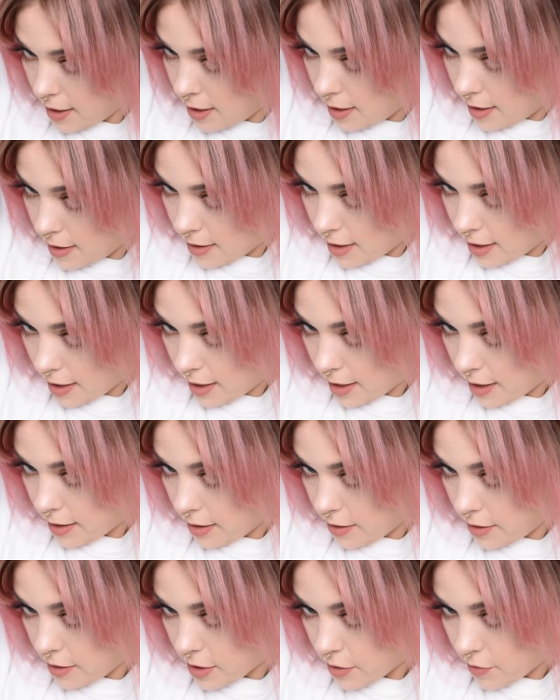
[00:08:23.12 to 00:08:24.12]
and then kind
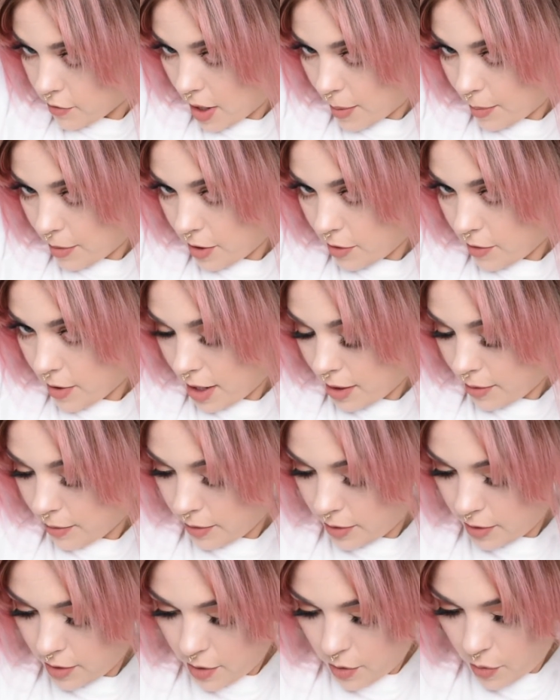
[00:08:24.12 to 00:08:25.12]
of just wrap it
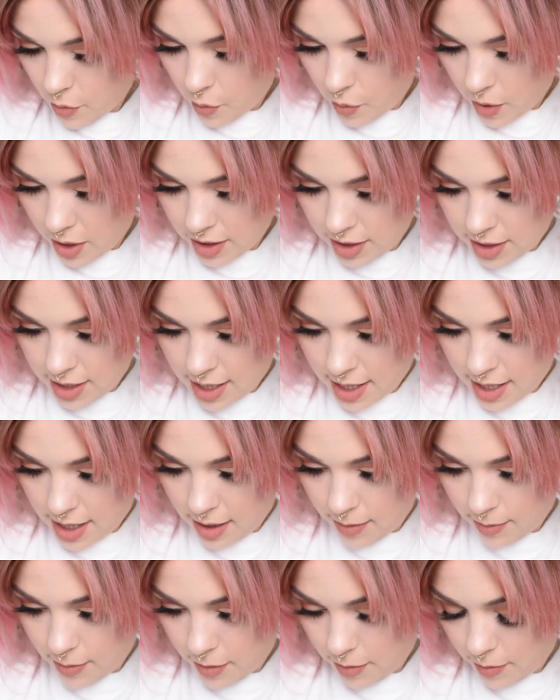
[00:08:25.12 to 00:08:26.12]
around one
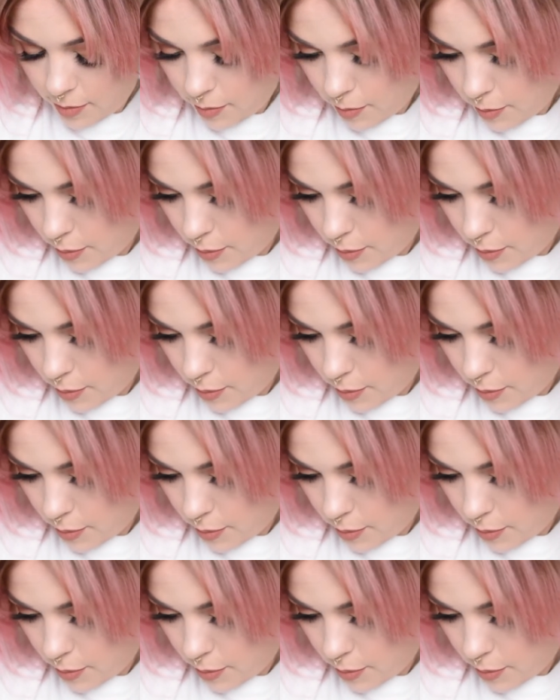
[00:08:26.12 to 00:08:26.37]
time,